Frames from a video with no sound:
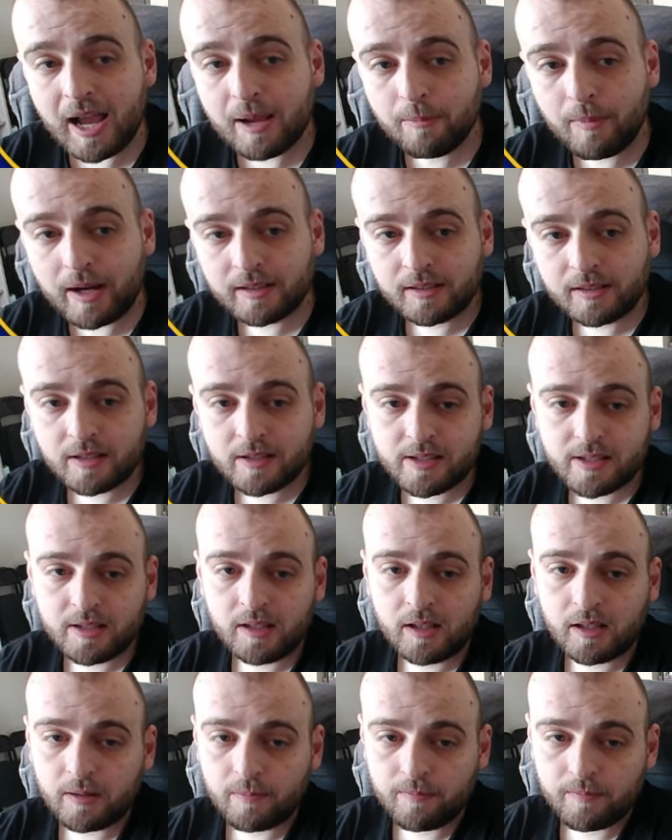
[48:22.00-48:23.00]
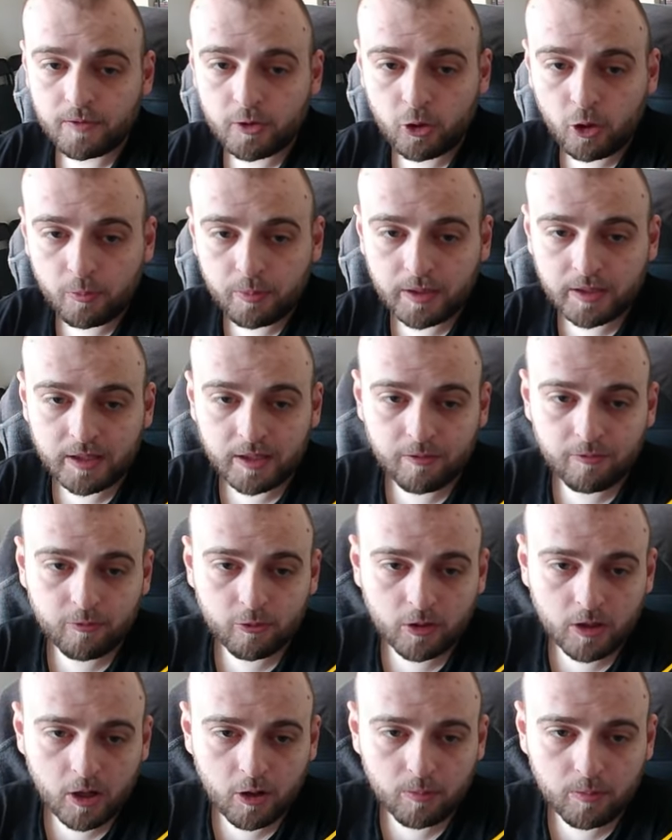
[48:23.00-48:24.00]
might consider dropping them for
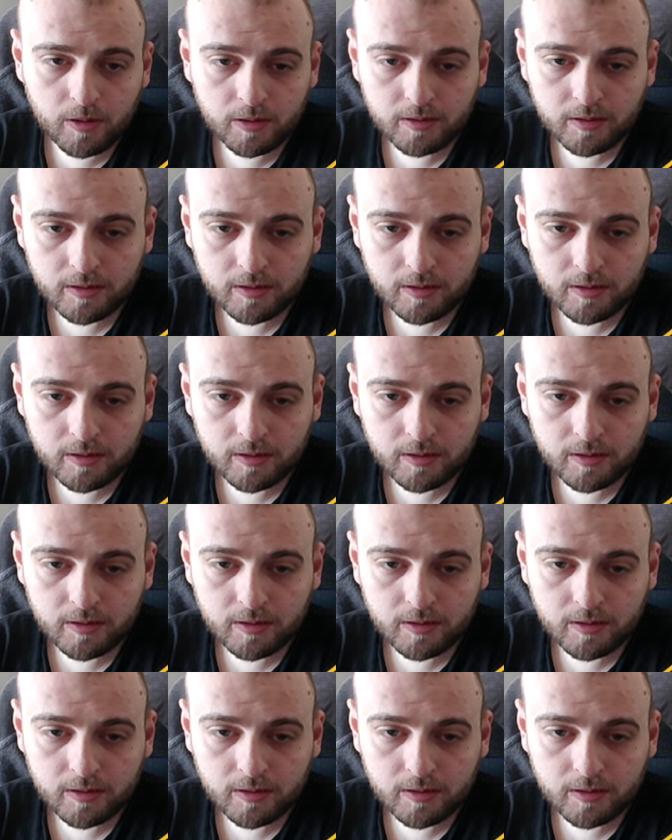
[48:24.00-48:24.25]
now. But